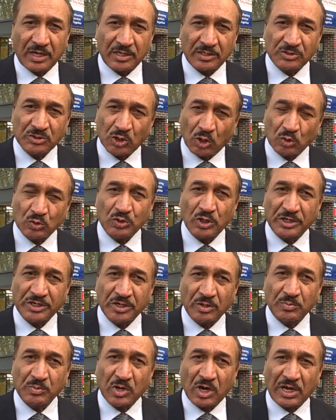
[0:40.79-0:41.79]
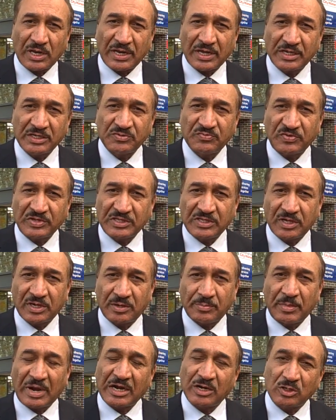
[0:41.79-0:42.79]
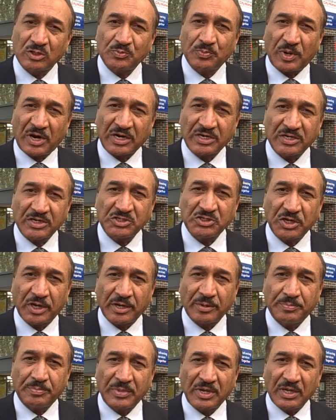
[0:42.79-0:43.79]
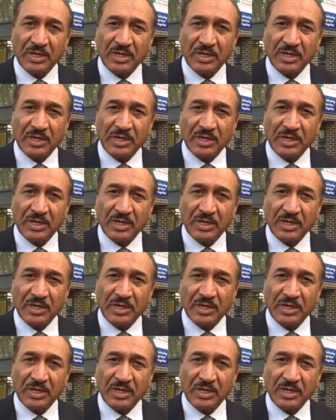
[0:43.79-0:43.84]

South Nottingham College, with the Meadows Partnership,